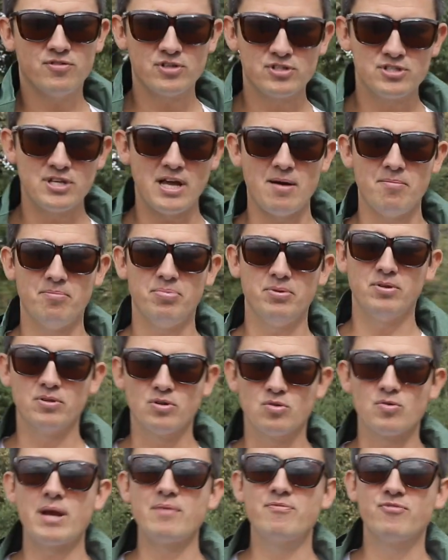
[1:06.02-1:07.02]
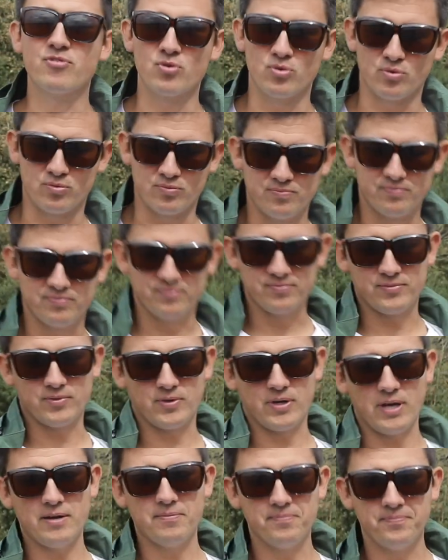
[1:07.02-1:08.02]
for example, grapefruit,
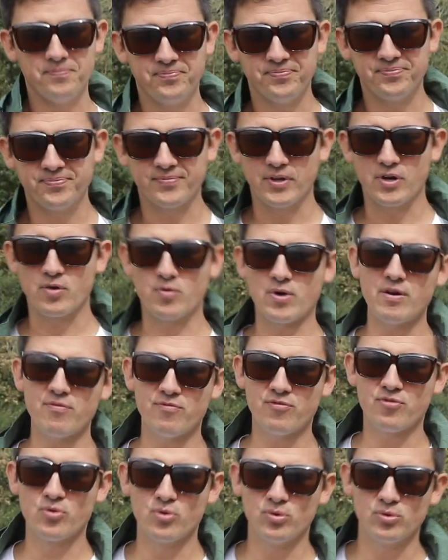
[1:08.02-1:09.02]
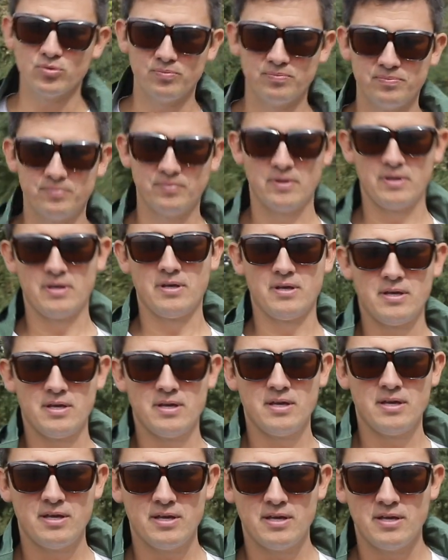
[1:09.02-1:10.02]
okay, grapefruit
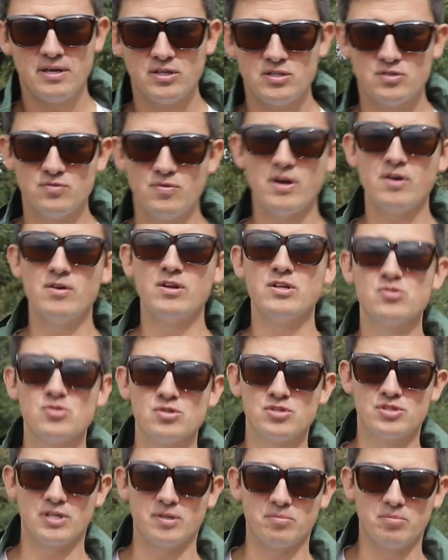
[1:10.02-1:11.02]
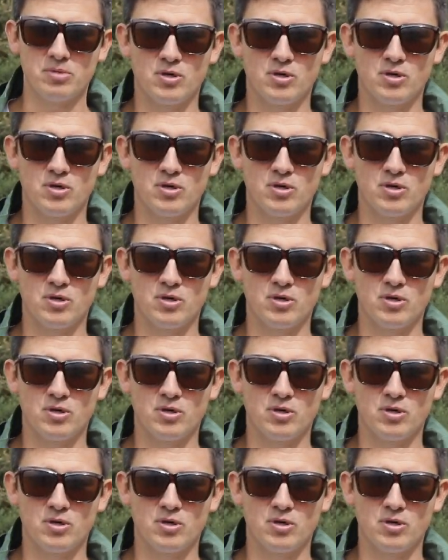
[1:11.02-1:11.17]
is very interesting